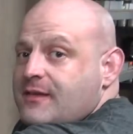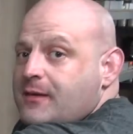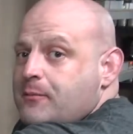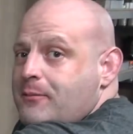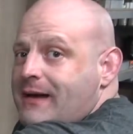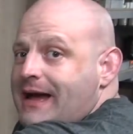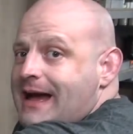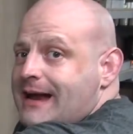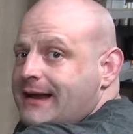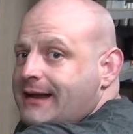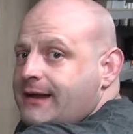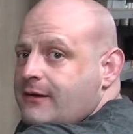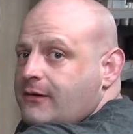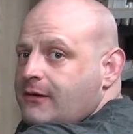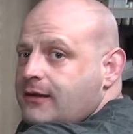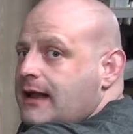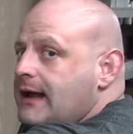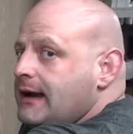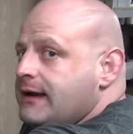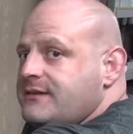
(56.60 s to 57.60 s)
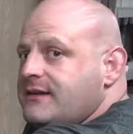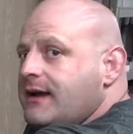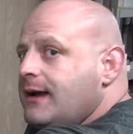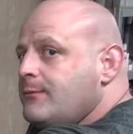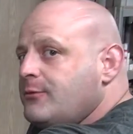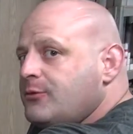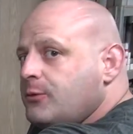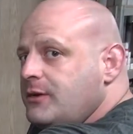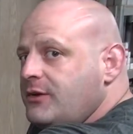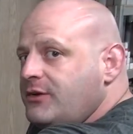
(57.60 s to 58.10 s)
back here, a lot of
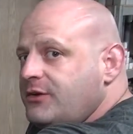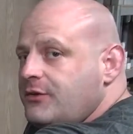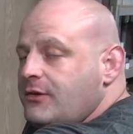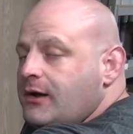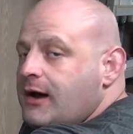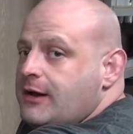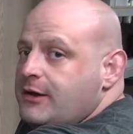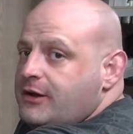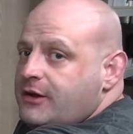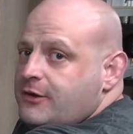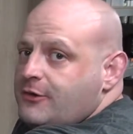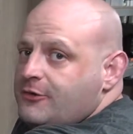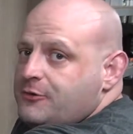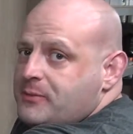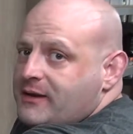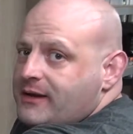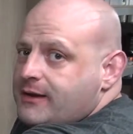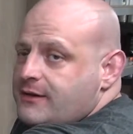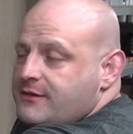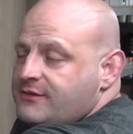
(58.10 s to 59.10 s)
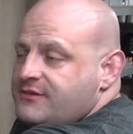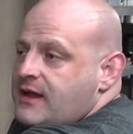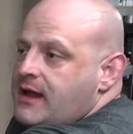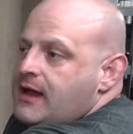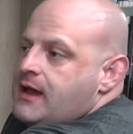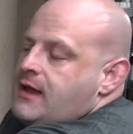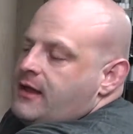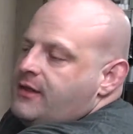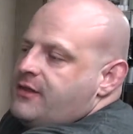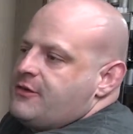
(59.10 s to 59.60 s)
times we do not use because
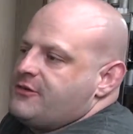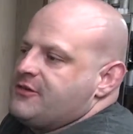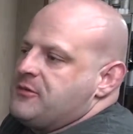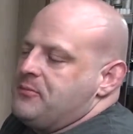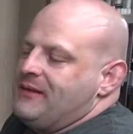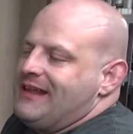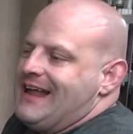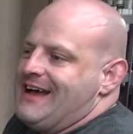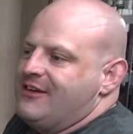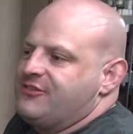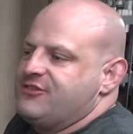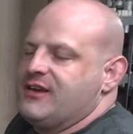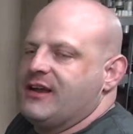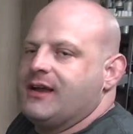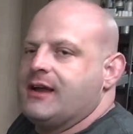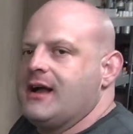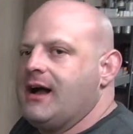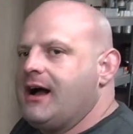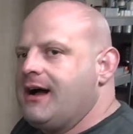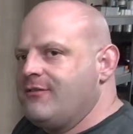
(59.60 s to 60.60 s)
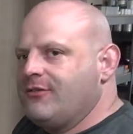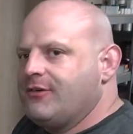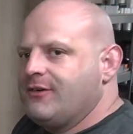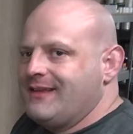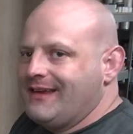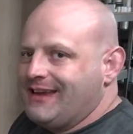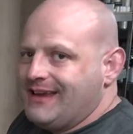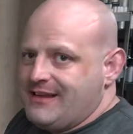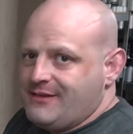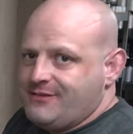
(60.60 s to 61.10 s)
there's a plastic cover
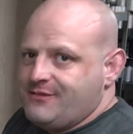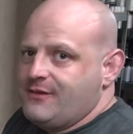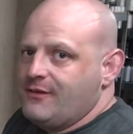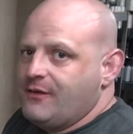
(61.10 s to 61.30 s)
that gets in the